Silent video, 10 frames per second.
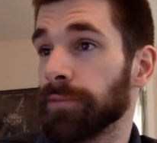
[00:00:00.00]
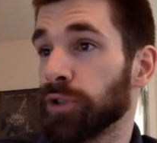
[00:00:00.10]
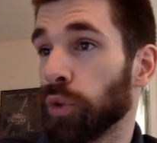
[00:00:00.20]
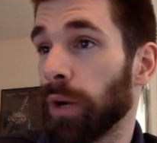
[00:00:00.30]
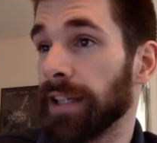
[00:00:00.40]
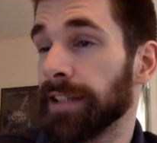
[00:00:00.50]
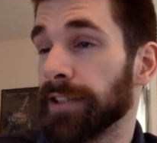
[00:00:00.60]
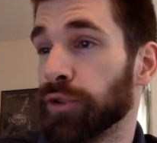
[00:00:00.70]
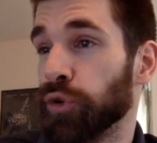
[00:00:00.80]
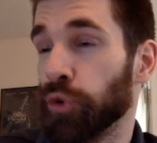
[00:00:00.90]
so wanted
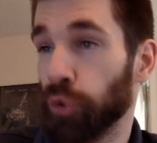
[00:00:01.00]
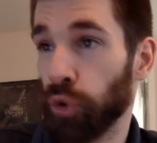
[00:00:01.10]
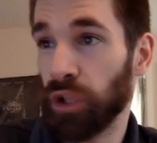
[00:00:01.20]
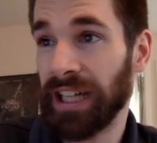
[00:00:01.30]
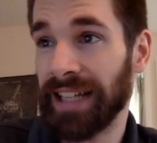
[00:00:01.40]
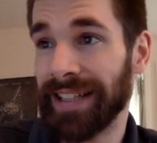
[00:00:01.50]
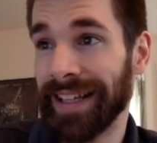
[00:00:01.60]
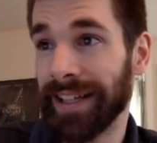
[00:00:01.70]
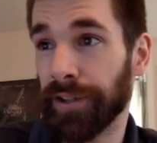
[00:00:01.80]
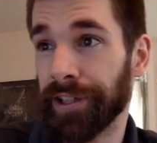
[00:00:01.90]
to kind of take
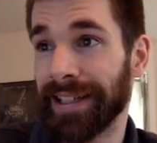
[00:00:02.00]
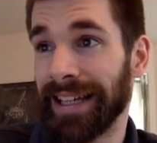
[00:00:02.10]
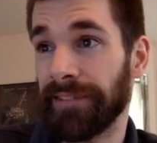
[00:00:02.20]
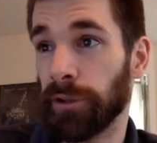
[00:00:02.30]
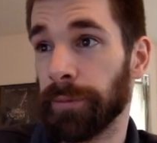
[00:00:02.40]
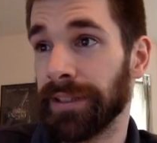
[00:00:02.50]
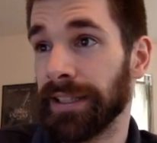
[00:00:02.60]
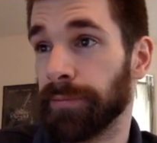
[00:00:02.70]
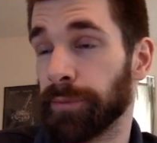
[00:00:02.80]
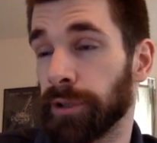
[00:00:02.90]
a look and dive a little bit
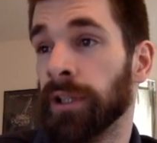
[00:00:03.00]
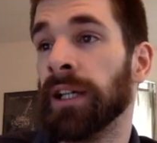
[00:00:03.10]
deeper